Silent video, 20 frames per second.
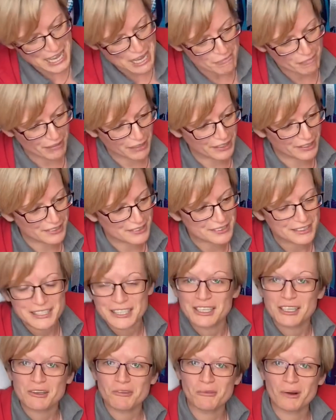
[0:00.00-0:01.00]
because
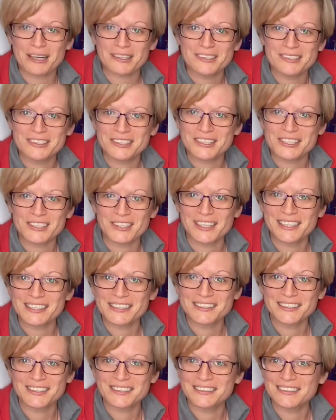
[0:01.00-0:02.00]
whilst you're trying to
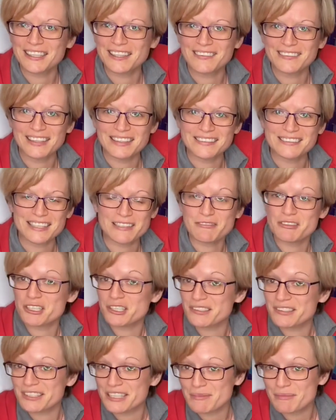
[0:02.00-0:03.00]
sort out, let's say,
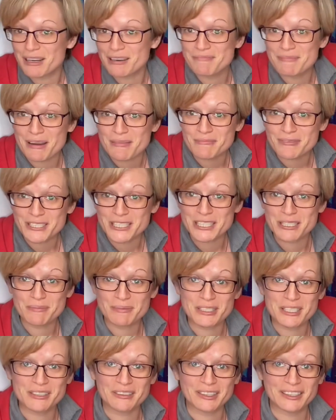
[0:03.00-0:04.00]
reducing the amount of mammary
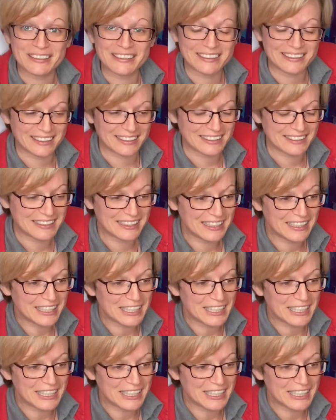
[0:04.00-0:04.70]
tumours you've got in your line,